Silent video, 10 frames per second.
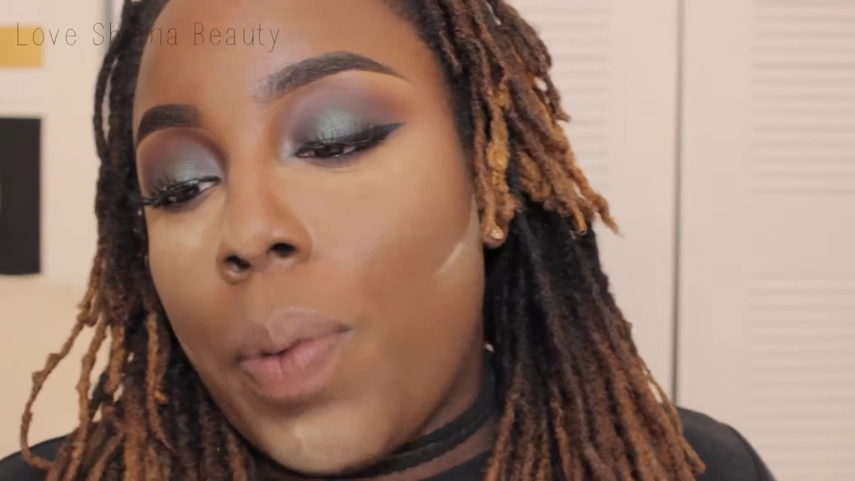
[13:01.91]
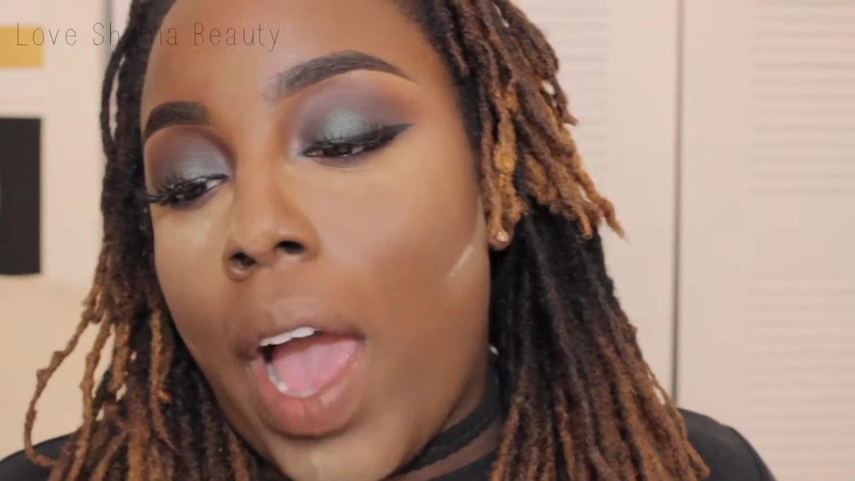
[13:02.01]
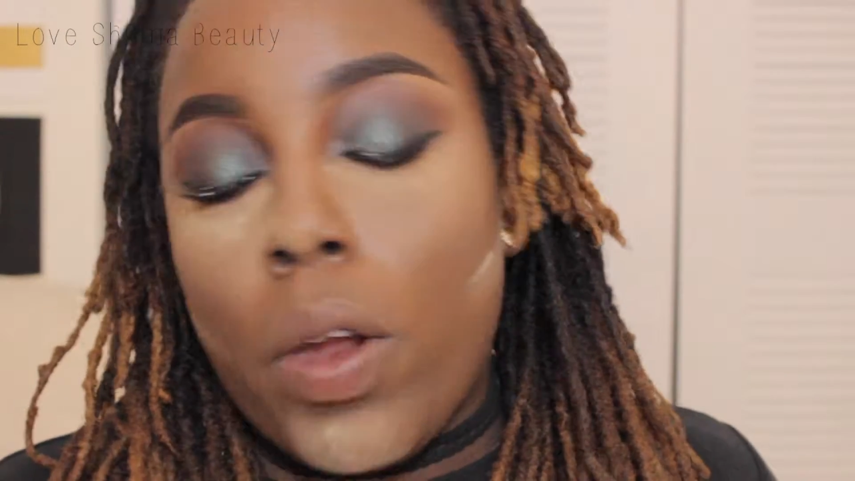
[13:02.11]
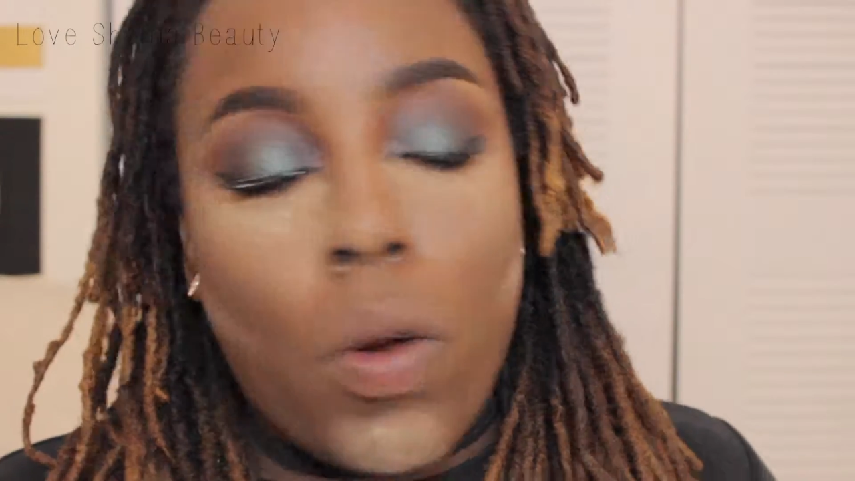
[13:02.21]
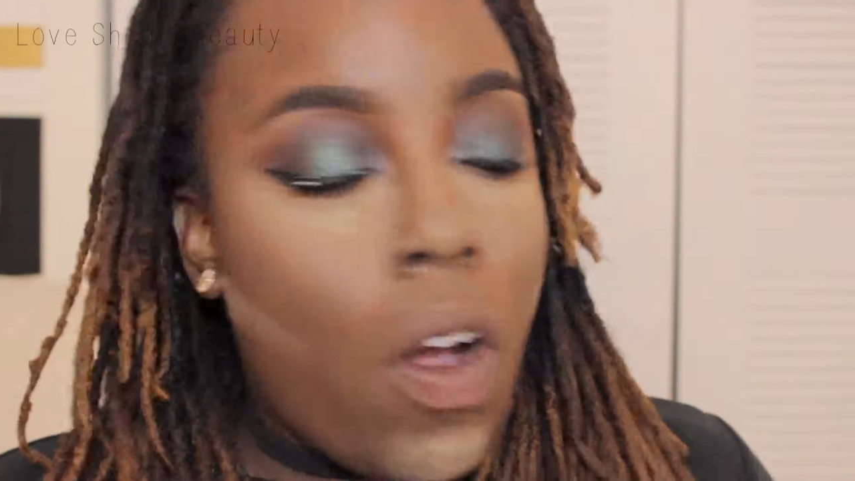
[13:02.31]

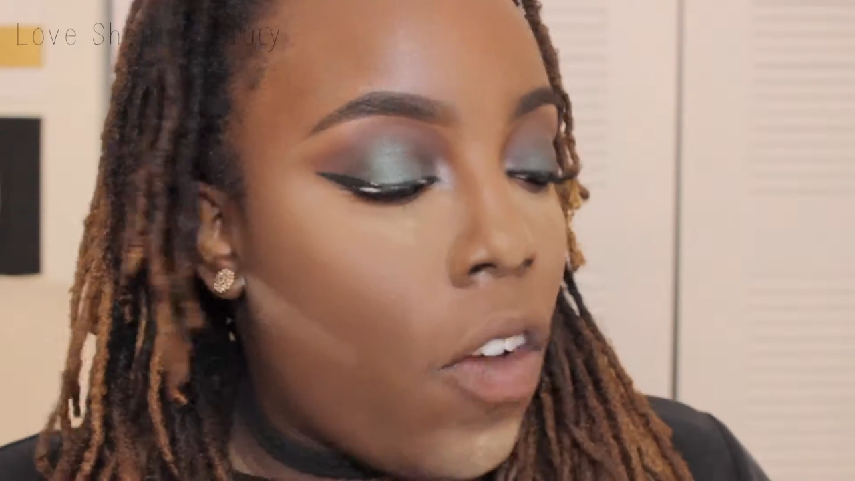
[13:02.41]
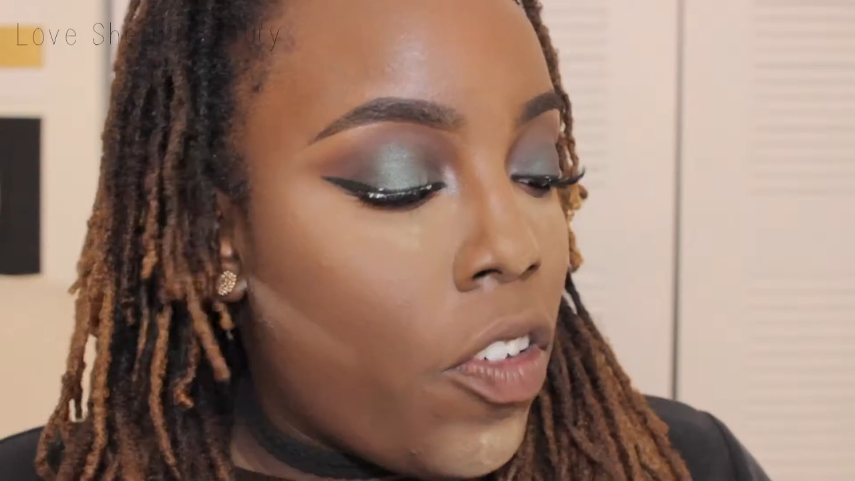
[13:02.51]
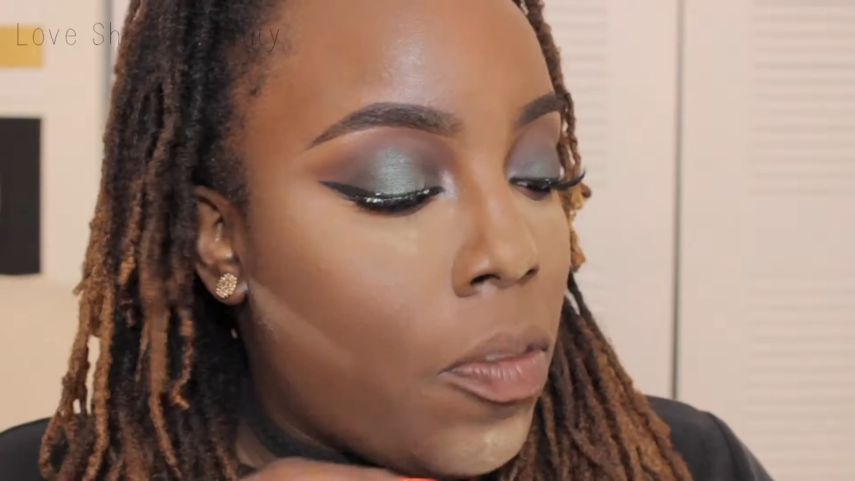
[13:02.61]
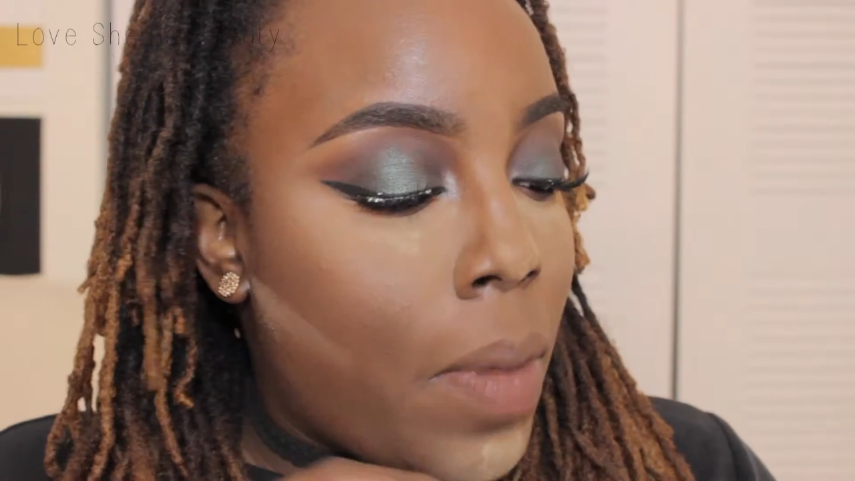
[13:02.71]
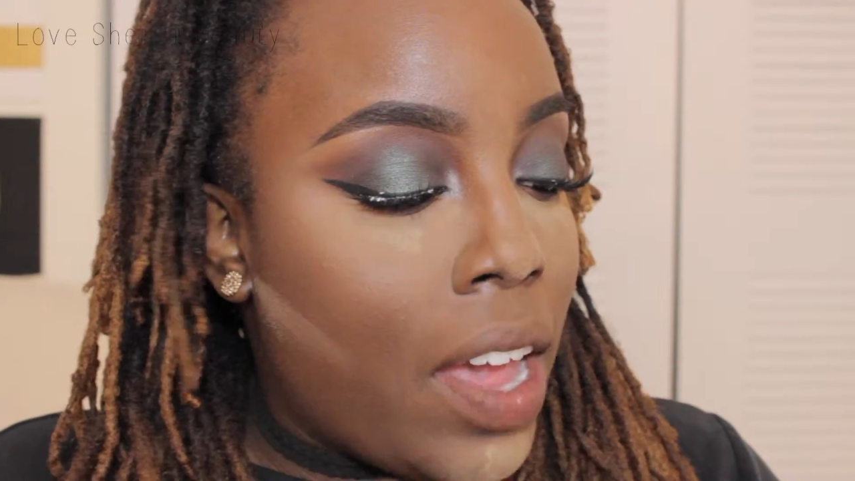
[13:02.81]
powder off
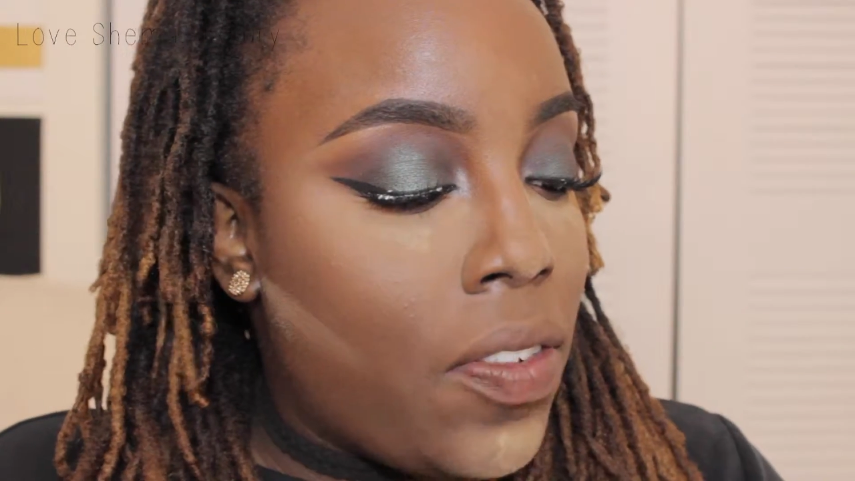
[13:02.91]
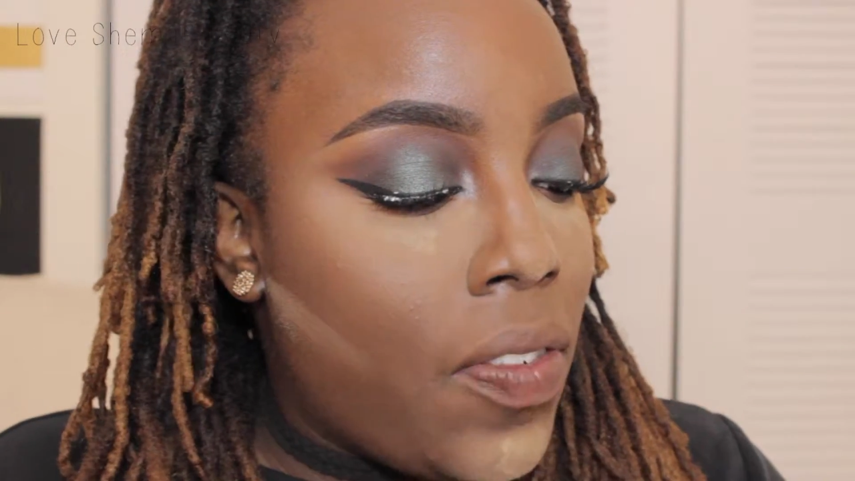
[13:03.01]
of my